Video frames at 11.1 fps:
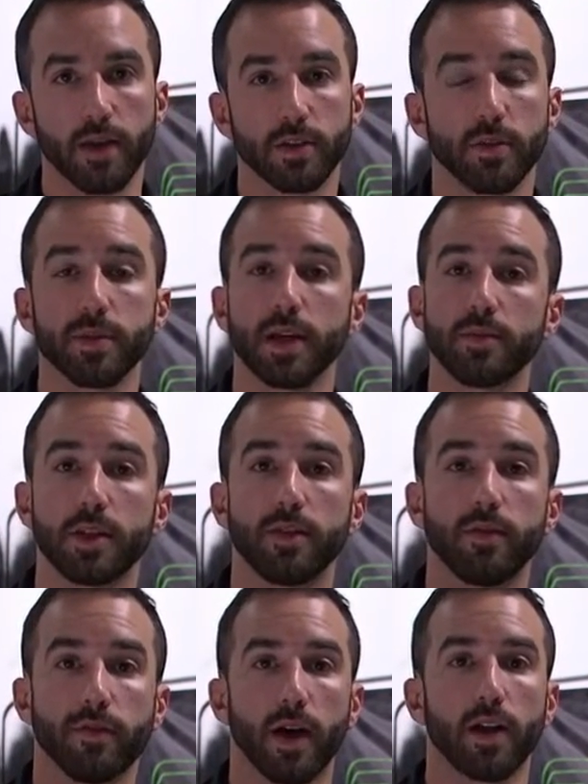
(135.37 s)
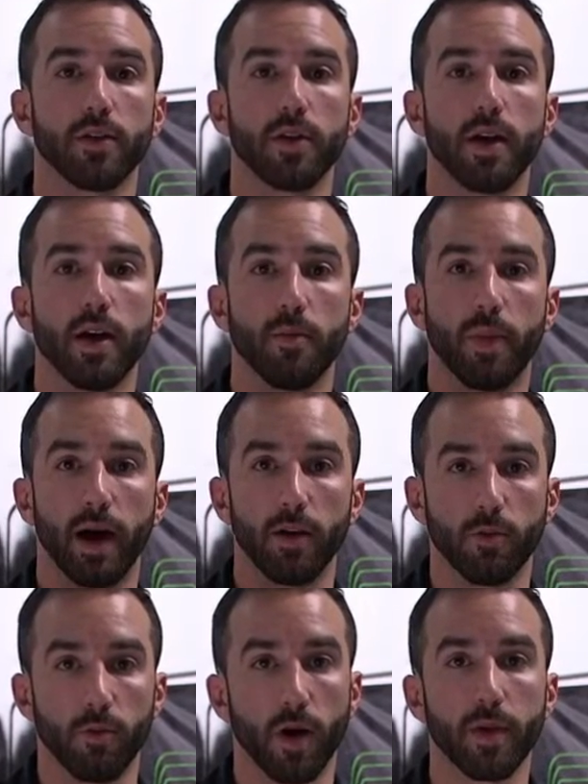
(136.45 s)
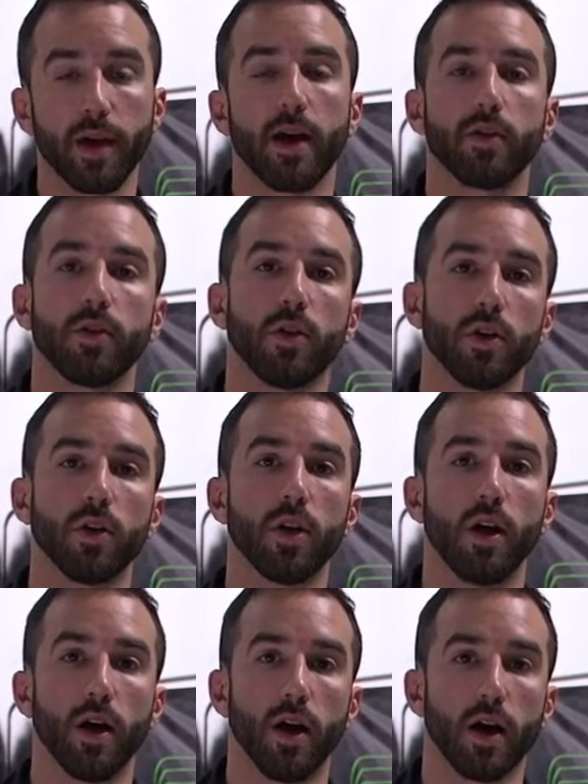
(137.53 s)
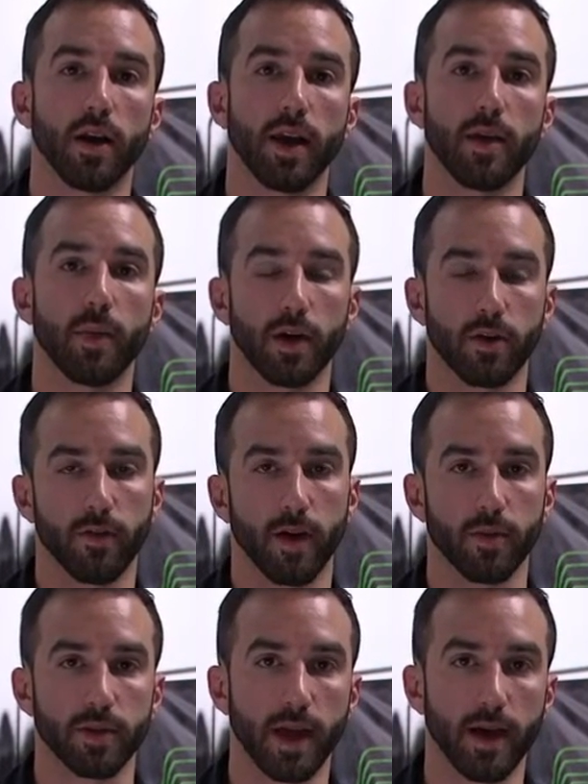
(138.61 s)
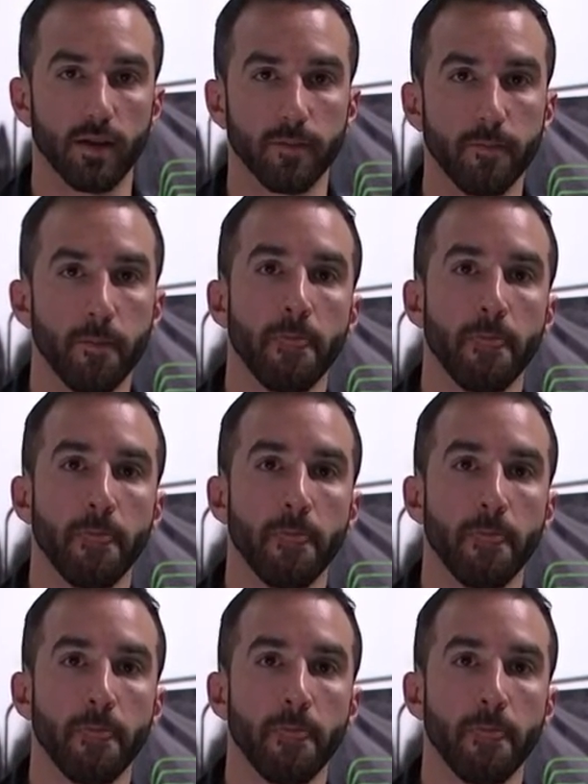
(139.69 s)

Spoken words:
sometimes even followed by rubbing alcohol on a microfiber towel.